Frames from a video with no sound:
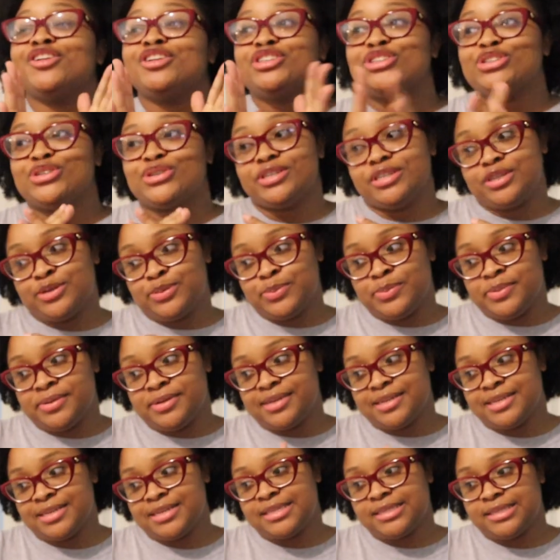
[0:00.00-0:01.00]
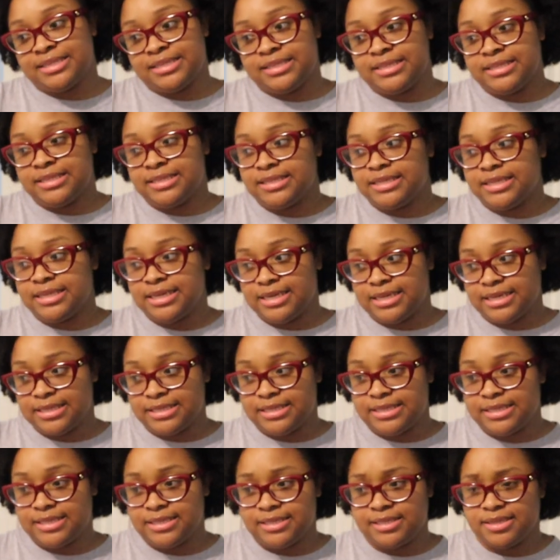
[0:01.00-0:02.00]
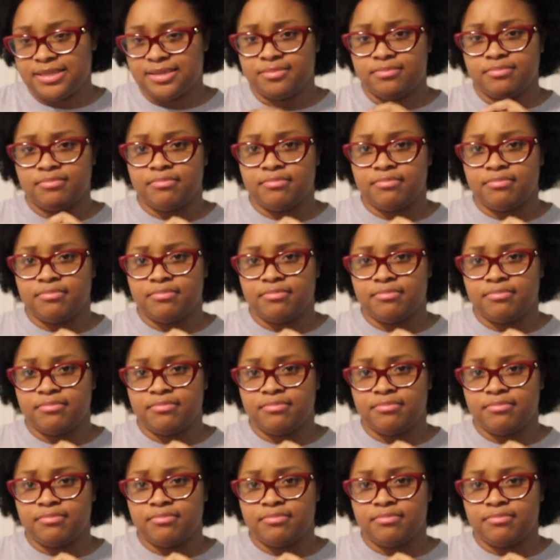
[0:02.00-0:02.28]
trip since